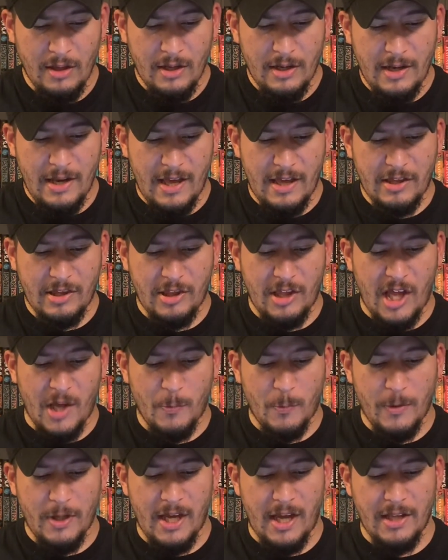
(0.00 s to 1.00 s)
Next
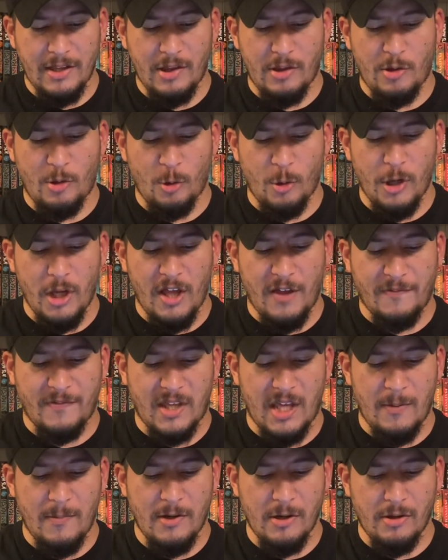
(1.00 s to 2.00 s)
up, we got the story of
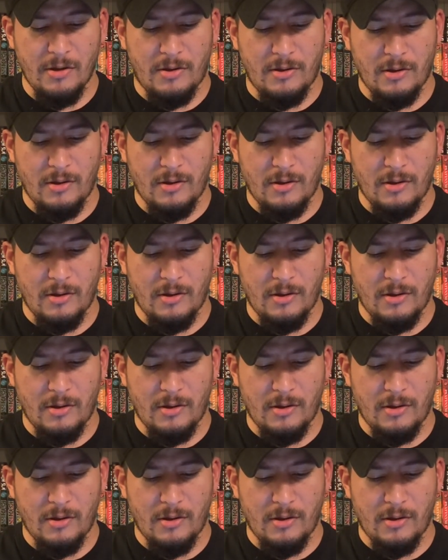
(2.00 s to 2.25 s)
Kimi no